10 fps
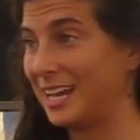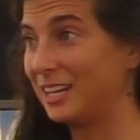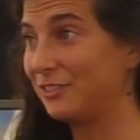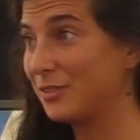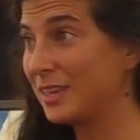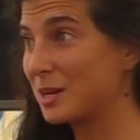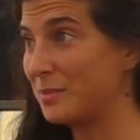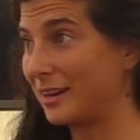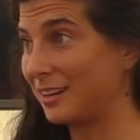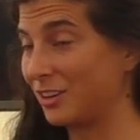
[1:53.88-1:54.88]
And if you think
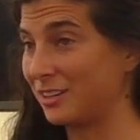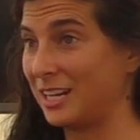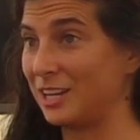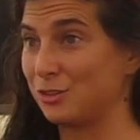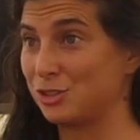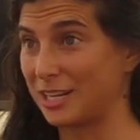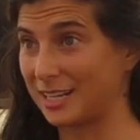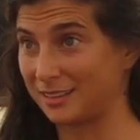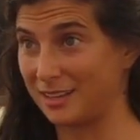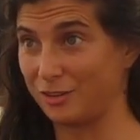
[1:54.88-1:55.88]
about it on an
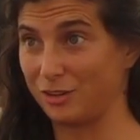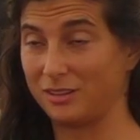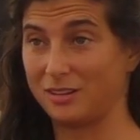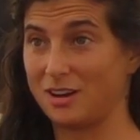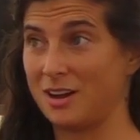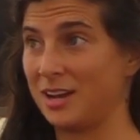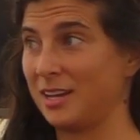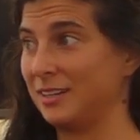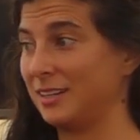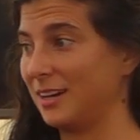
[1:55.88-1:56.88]
energetic level,
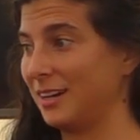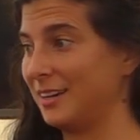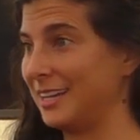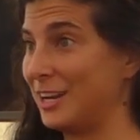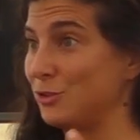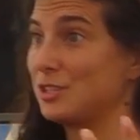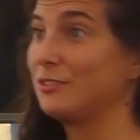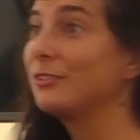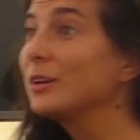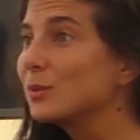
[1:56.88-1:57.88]
on uh, an energy
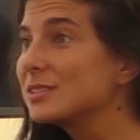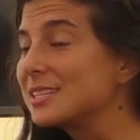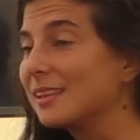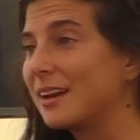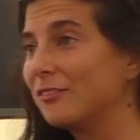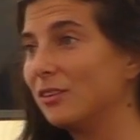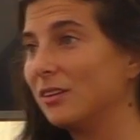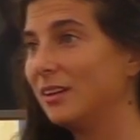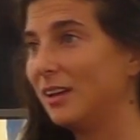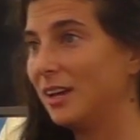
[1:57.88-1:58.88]
frequency
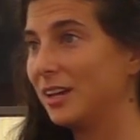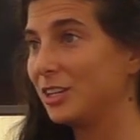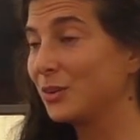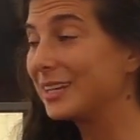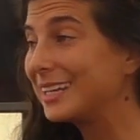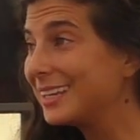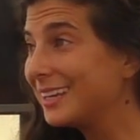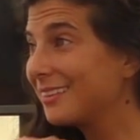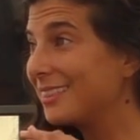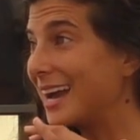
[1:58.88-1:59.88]
level, you're
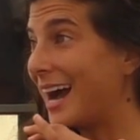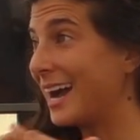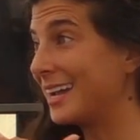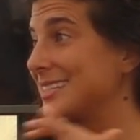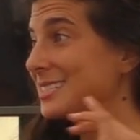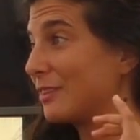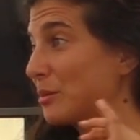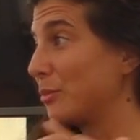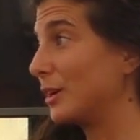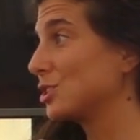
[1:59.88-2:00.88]
eating the highest
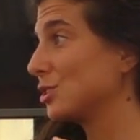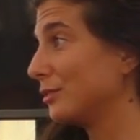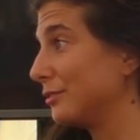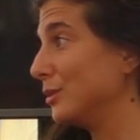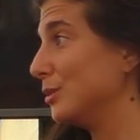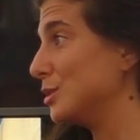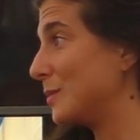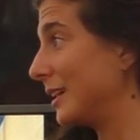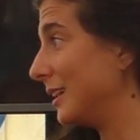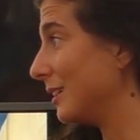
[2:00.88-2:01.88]
vibrational foods
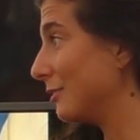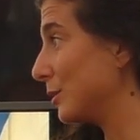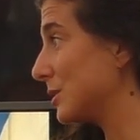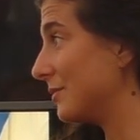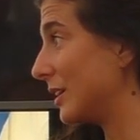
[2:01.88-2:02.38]
by eating fruits and